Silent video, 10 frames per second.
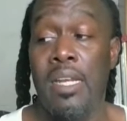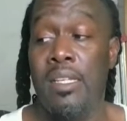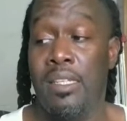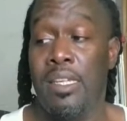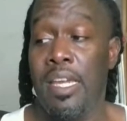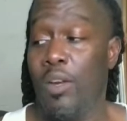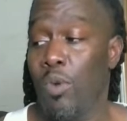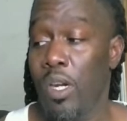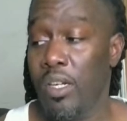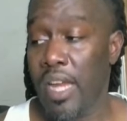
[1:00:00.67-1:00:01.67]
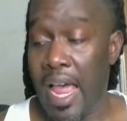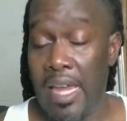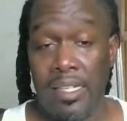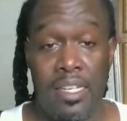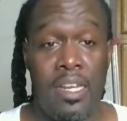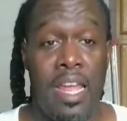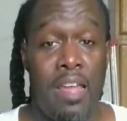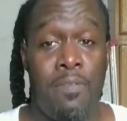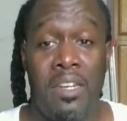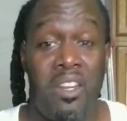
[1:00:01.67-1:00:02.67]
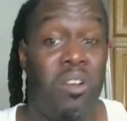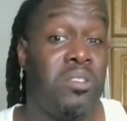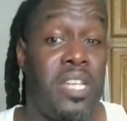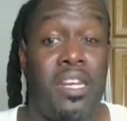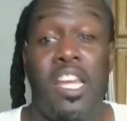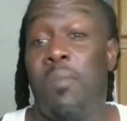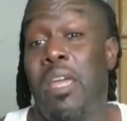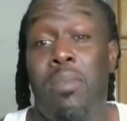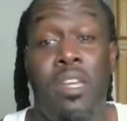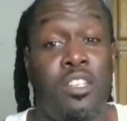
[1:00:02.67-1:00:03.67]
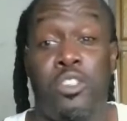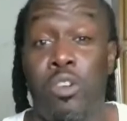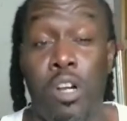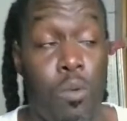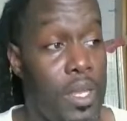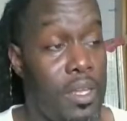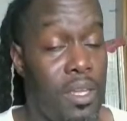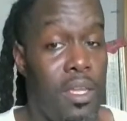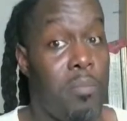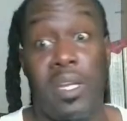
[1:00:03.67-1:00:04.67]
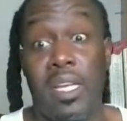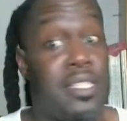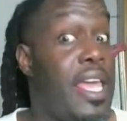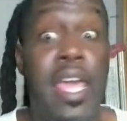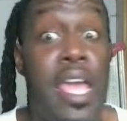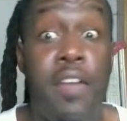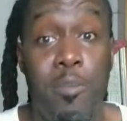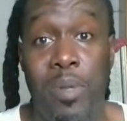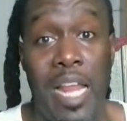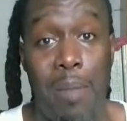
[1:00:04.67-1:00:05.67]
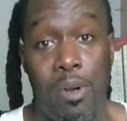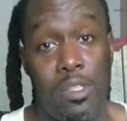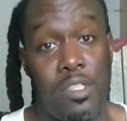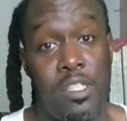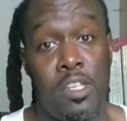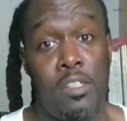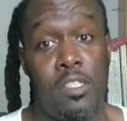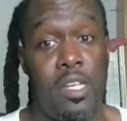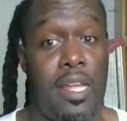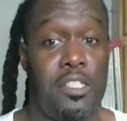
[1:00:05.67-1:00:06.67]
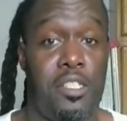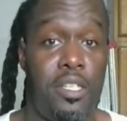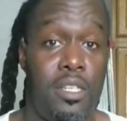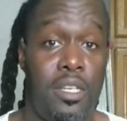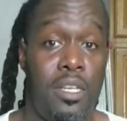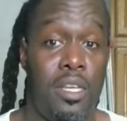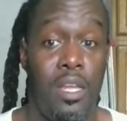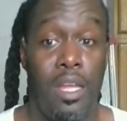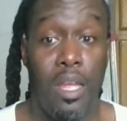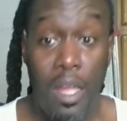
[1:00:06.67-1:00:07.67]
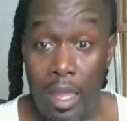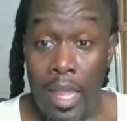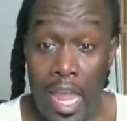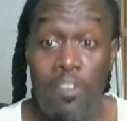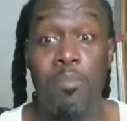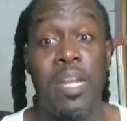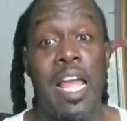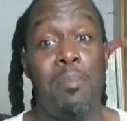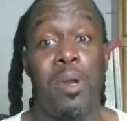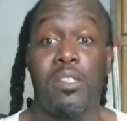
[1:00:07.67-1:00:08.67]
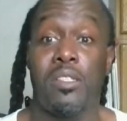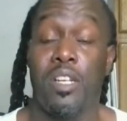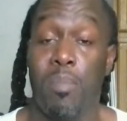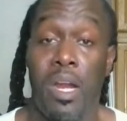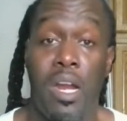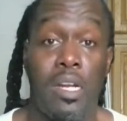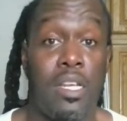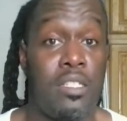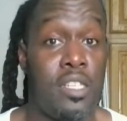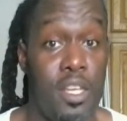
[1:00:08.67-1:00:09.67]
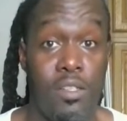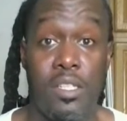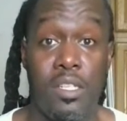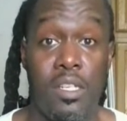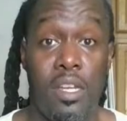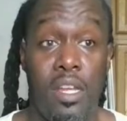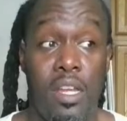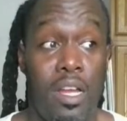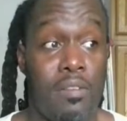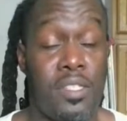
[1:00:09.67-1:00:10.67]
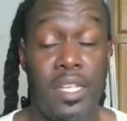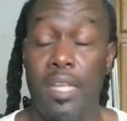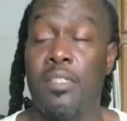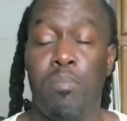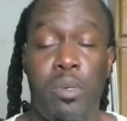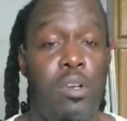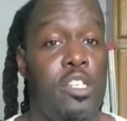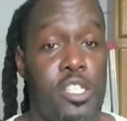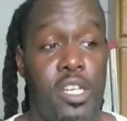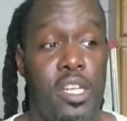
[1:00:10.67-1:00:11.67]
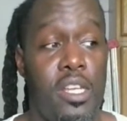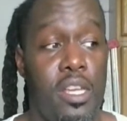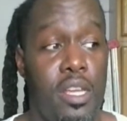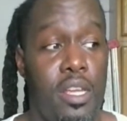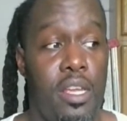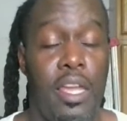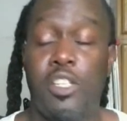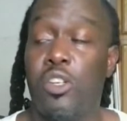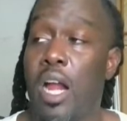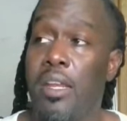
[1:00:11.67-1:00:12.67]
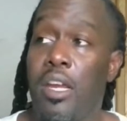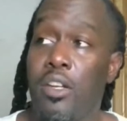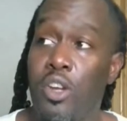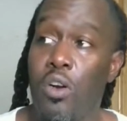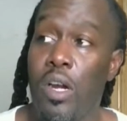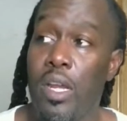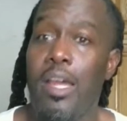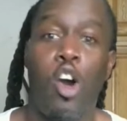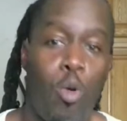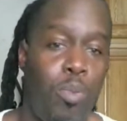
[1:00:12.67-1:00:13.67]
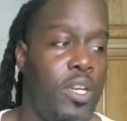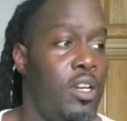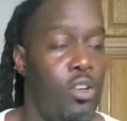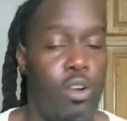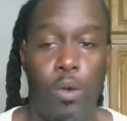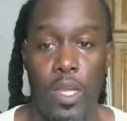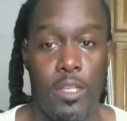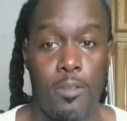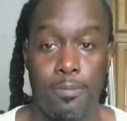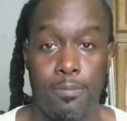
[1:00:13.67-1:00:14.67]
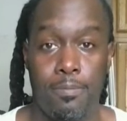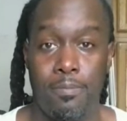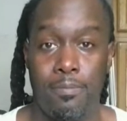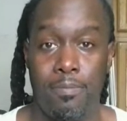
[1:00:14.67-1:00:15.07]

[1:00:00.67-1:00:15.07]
got to get rid of the idea that if I don't say nothing, maybe it'll just go away. Because every black person is guilty of that shit. Every black person in America is guilty of seeing some bullshit and trying to ignore it and hoping it to go away.